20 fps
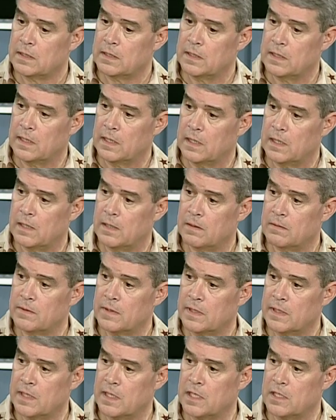Uh,
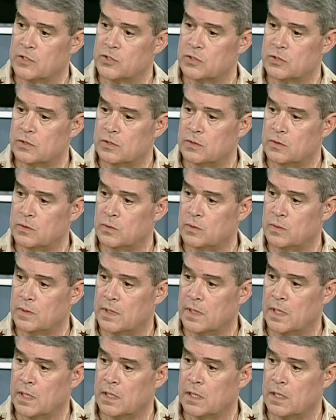hence, you
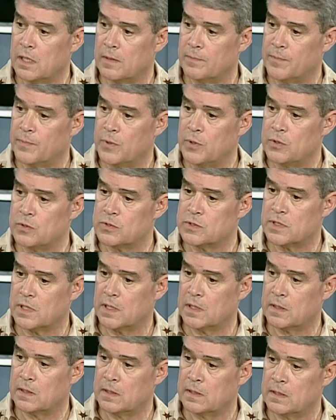end up
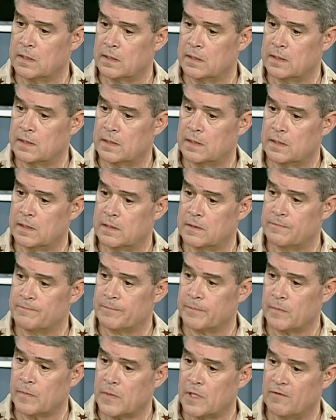using uh,
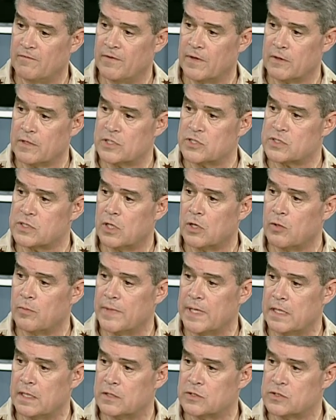very slow
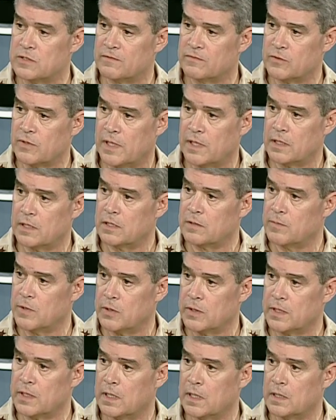means of trying to
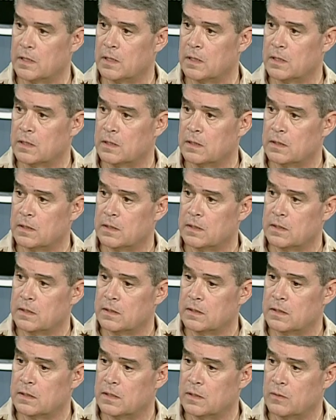communicate,
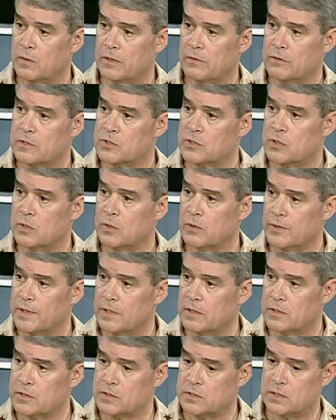uh, whether it's
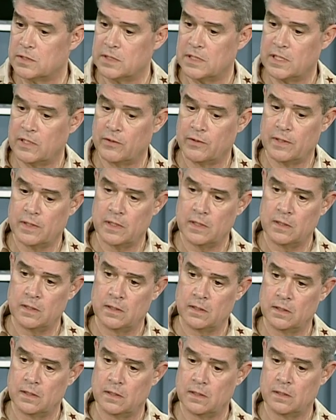couriers that carry
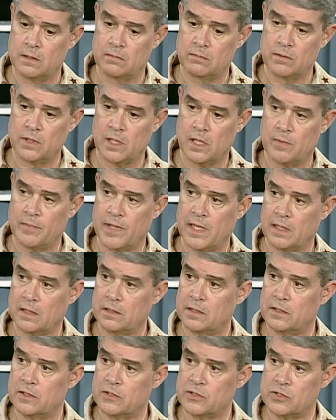uh, compact
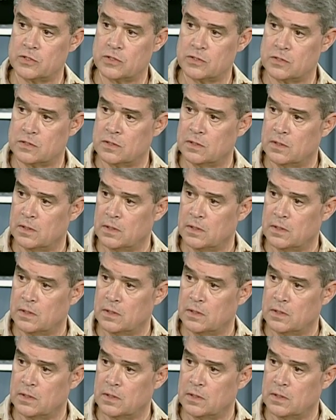discs,